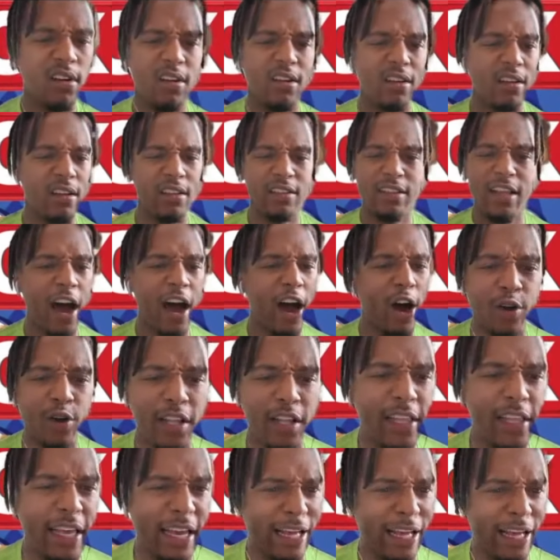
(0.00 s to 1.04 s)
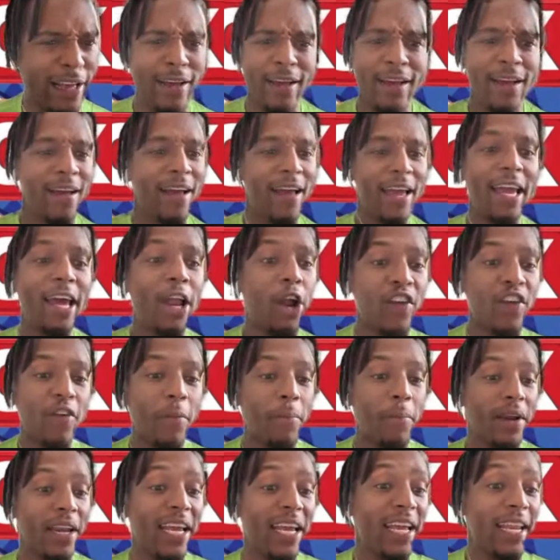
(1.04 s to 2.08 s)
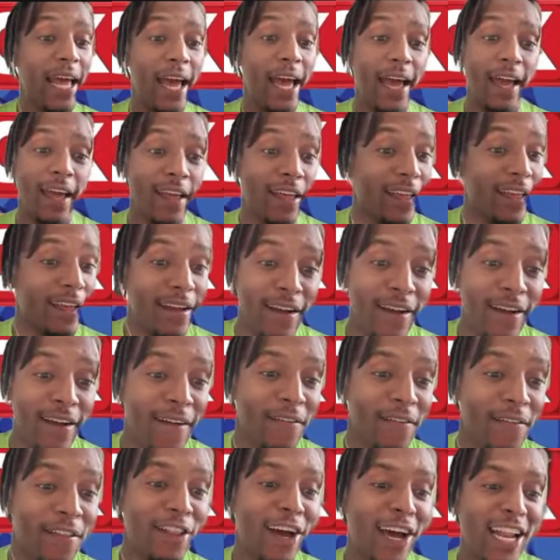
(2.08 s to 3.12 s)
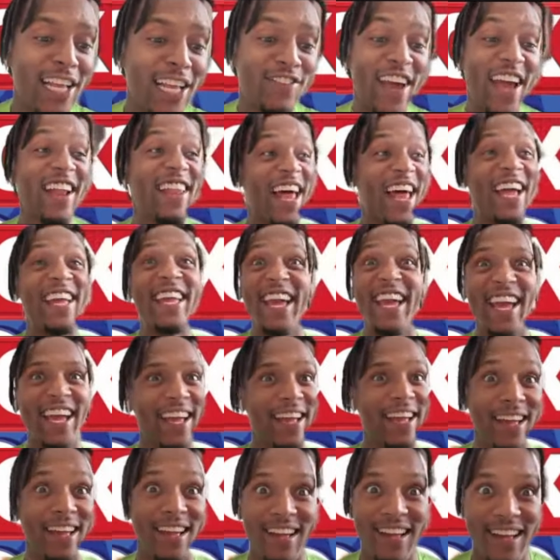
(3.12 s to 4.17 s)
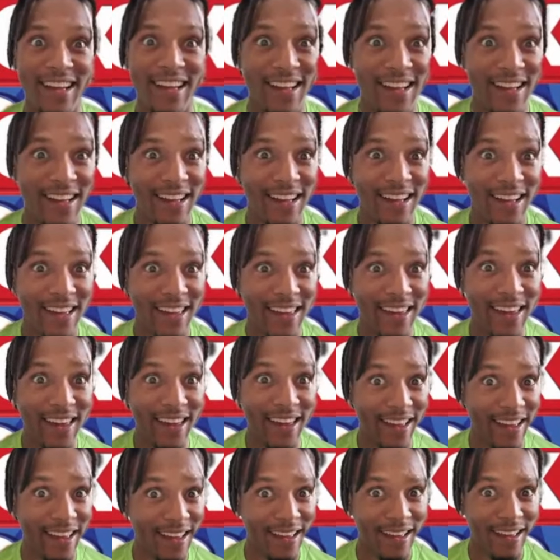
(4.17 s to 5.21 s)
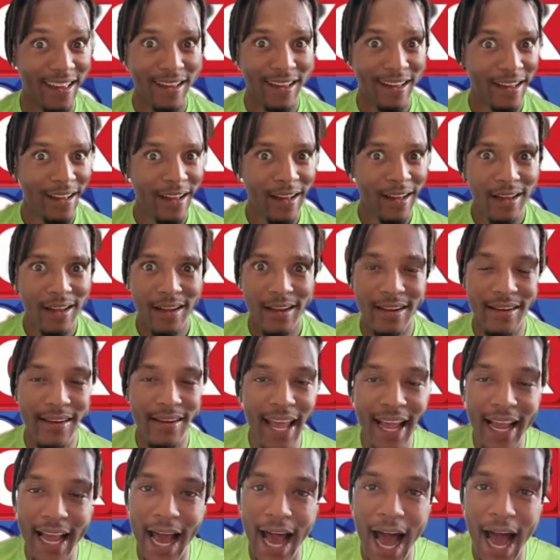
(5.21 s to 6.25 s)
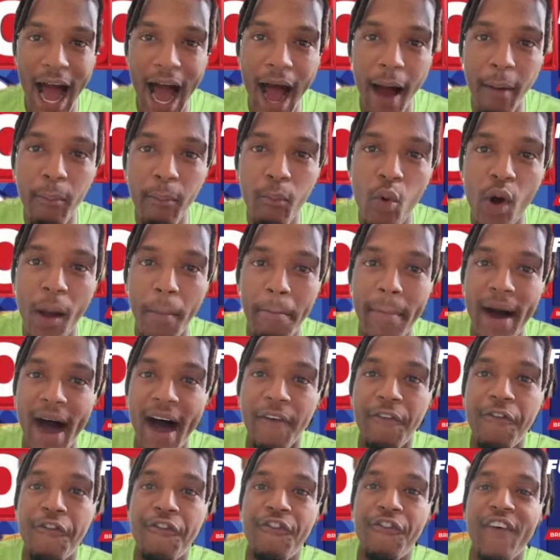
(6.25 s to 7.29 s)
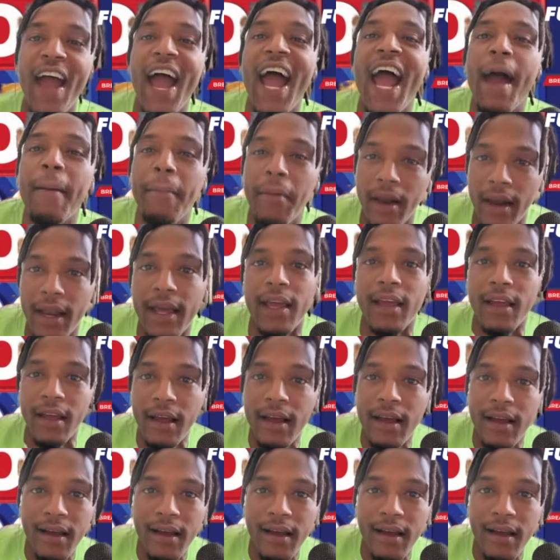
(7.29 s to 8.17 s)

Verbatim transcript: No, this nigga, he don't even believe that. Look at the tape like, yeah, yeah. Nigga, I'm with my family.